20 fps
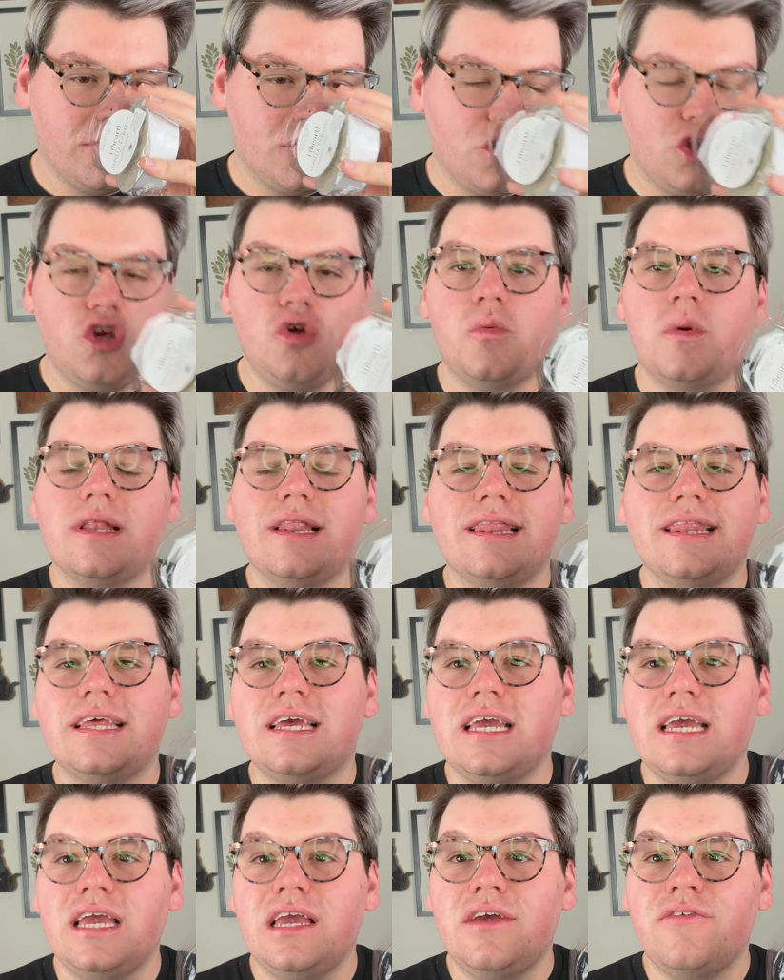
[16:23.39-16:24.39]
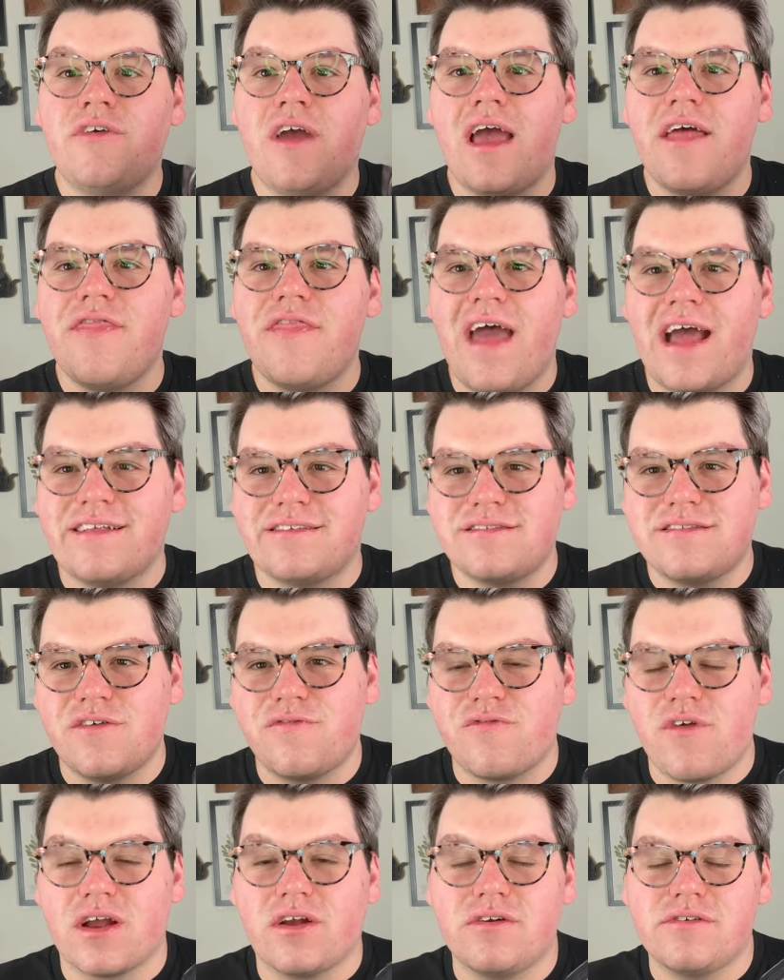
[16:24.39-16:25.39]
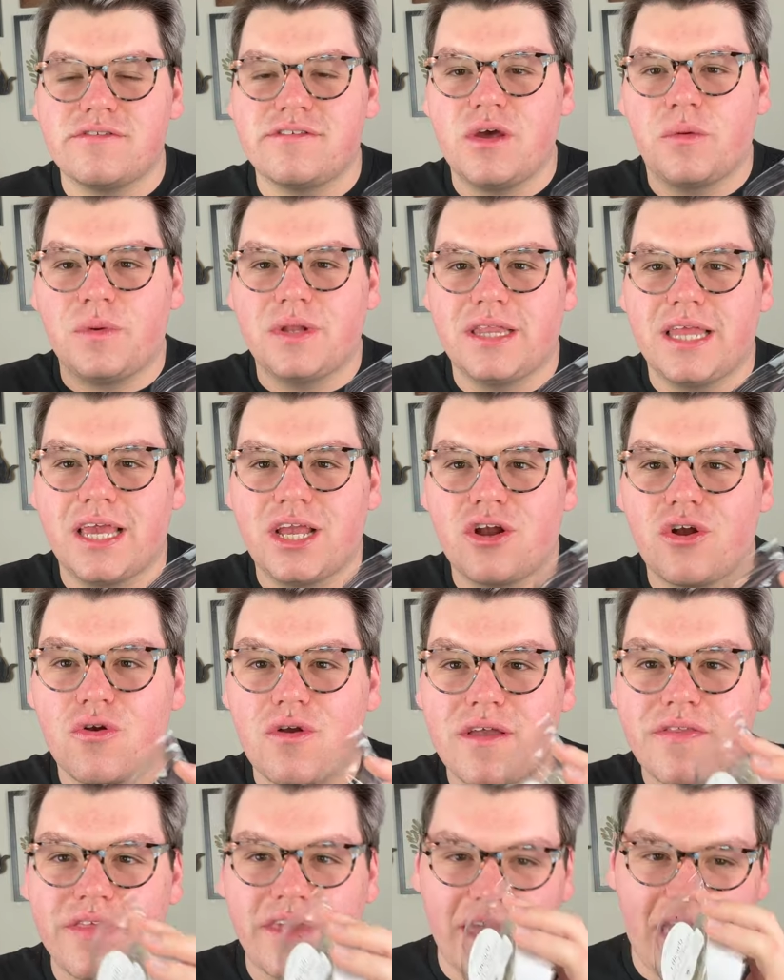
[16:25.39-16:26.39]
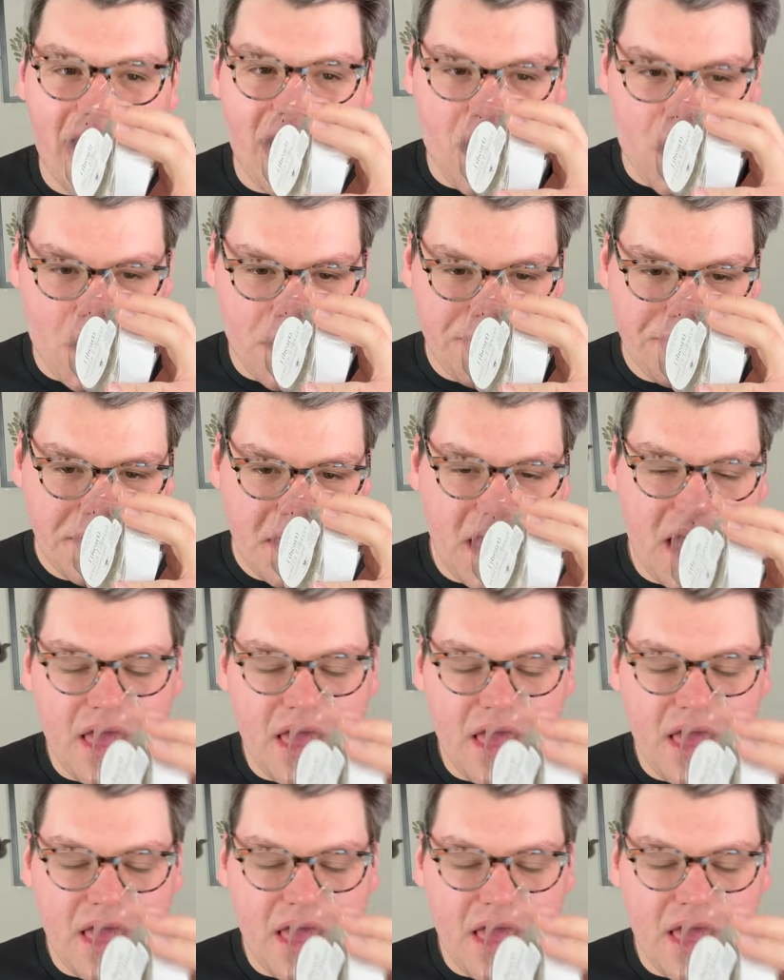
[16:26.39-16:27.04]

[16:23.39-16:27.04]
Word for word: you would leave and that's the fragrance that would linger in the air.